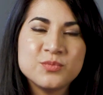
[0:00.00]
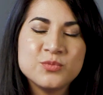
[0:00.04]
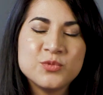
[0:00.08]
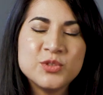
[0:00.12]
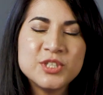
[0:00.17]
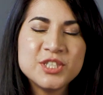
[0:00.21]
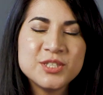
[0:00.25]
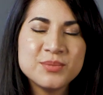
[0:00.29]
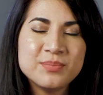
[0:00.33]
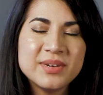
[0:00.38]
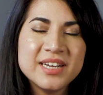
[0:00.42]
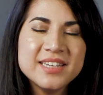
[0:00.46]

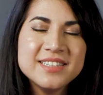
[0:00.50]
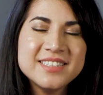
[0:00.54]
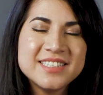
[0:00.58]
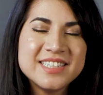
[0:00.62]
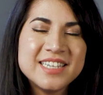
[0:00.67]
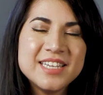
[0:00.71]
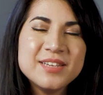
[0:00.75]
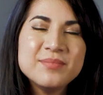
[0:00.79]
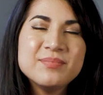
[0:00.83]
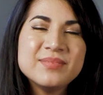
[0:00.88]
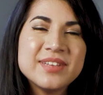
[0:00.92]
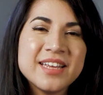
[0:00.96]
Which might
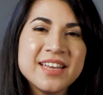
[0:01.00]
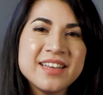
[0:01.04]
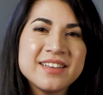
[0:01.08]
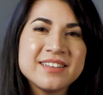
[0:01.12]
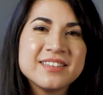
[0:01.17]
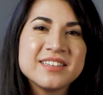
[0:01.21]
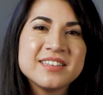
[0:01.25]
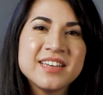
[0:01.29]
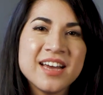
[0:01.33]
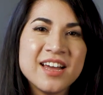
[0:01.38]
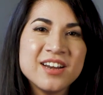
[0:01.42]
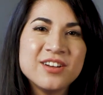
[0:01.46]
seem like
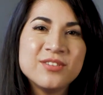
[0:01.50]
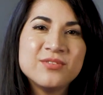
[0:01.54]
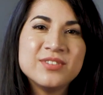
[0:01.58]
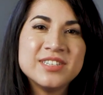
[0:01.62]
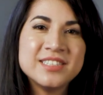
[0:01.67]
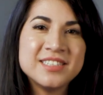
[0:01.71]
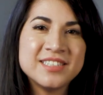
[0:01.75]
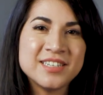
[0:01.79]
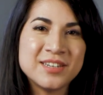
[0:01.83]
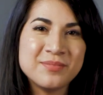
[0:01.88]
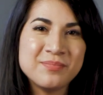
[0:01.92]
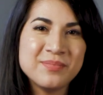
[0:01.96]
kind of a
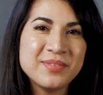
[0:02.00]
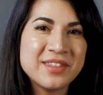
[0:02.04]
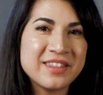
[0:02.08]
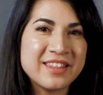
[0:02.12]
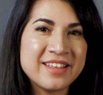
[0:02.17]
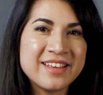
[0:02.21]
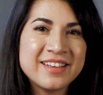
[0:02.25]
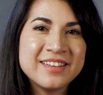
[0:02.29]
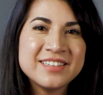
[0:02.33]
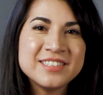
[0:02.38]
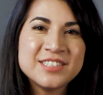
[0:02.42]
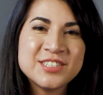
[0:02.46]
dumb
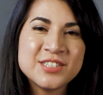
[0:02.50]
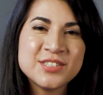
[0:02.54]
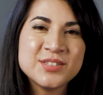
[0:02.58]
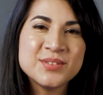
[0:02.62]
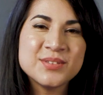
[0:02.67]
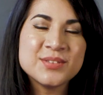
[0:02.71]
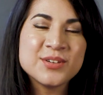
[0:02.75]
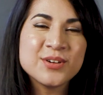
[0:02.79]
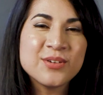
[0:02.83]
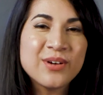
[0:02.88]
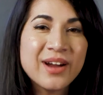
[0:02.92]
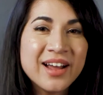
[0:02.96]
thing
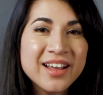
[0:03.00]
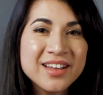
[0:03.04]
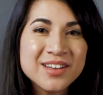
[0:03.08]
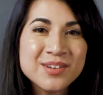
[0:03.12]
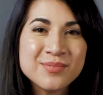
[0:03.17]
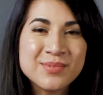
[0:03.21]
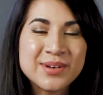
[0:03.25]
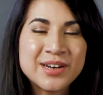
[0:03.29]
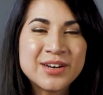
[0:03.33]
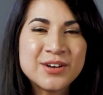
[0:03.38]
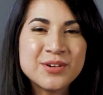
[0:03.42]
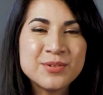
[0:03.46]
to cry
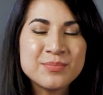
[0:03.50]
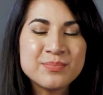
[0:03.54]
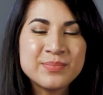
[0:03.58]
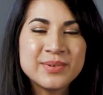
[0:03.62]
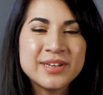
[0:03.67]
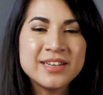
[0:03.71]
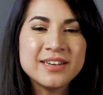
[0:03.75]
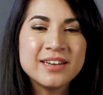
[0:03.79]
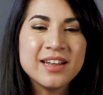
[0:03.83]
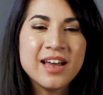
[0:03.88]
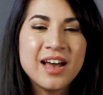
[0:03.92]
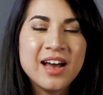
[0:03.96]
about,
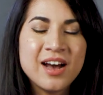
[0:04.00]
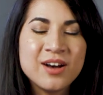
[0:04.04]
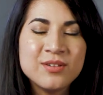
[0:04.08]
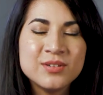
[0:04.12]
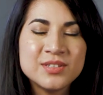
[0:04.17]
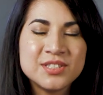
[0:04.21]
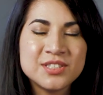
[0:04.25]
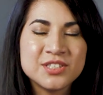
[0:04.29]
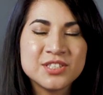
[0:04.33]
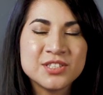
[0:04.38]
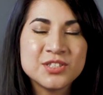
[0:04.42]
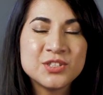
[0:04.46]
but I
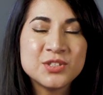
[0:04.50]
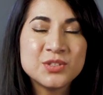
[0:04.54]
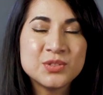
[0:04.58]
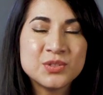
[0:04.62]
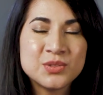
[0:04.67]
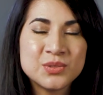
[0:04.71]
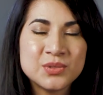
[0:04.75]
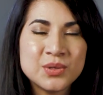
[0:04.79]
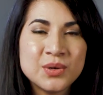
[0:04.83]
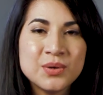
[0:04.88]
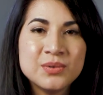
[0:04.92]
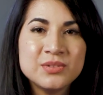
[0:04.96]
was
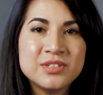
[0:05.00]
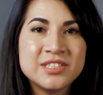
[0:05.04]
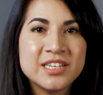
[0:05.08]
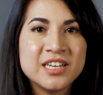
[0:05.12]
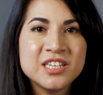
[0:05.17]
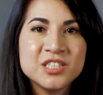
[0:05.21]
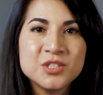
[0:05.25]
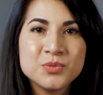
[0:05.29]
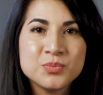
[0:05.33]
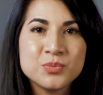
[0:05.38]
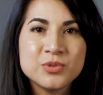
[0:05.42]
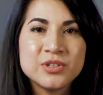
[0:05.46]
just so
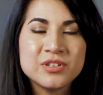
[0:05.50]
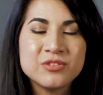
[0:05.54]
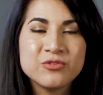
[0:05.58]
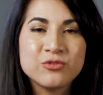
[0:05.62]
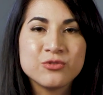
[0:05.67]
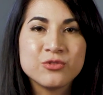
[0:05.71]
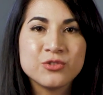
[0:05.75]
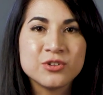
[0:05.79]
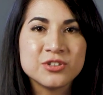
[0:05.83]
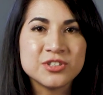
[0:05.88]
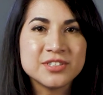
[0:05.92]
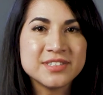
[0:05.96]
desperate
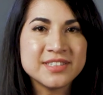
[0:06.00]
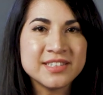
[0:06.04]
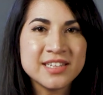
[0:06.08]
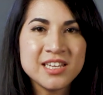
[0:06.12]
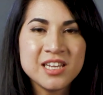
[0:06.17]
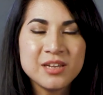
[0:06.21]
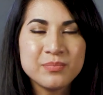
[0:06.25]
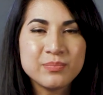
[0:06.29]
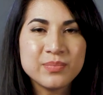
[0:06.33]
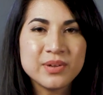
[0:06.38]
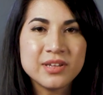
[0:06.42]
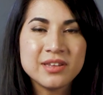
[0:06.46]
for
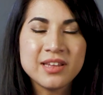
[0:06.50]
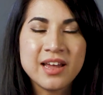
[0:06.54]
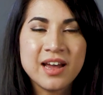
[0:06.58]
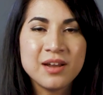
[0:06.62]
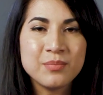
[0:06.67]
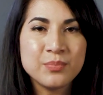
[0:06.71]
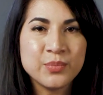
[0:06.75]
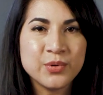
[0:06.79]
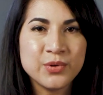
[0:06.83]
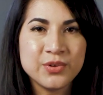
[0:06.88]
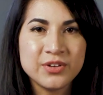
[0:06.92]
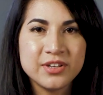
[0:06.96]
sleep at
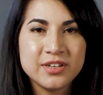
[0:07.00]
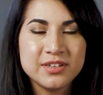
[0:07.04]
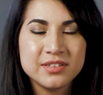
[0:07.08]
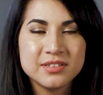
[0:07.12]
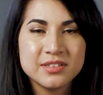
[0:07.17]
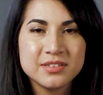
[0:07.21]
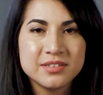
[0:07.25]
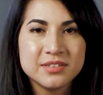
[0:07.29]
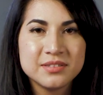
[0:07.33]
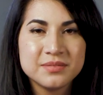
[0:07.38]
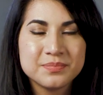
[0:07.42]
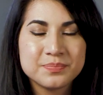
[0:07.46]
that
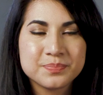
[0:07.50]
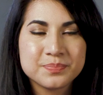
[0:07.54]
point.